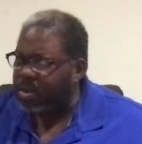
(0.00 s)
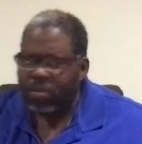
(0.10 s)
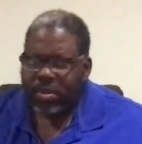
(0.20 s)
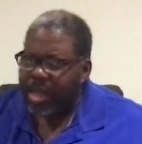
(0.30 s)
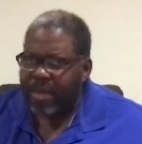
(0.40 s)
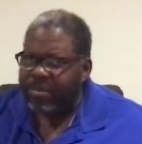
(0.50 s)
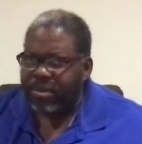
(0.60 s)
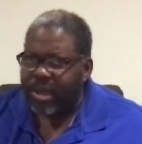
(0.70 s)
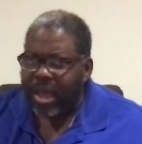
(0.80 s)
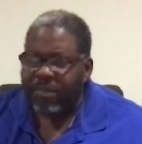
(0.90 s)
Oh,
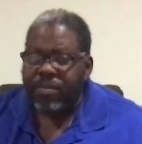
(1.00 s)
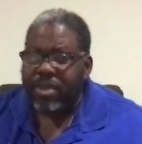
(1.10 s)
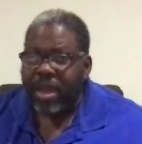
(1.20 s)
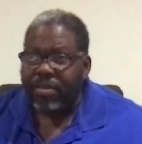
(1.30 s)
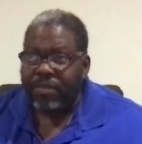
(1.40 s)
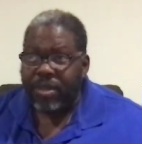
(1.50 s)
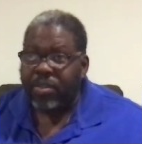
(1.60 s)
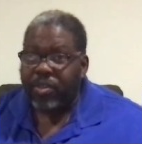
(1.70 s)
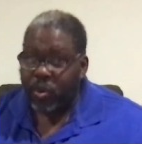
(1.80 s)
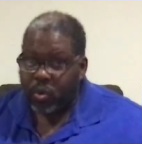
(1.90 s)
absolutely not. If you got
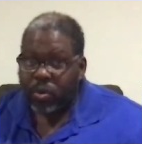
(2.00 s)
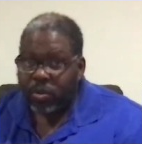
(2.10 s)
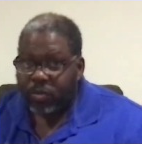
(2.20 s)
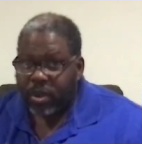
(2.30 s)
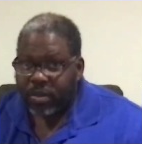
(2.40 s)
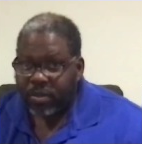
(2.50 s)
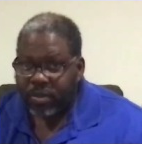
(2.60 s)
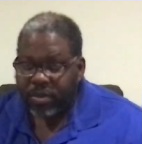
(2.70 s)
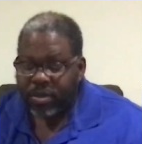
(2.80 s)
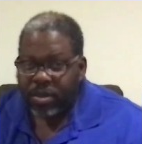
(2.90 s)
the early ones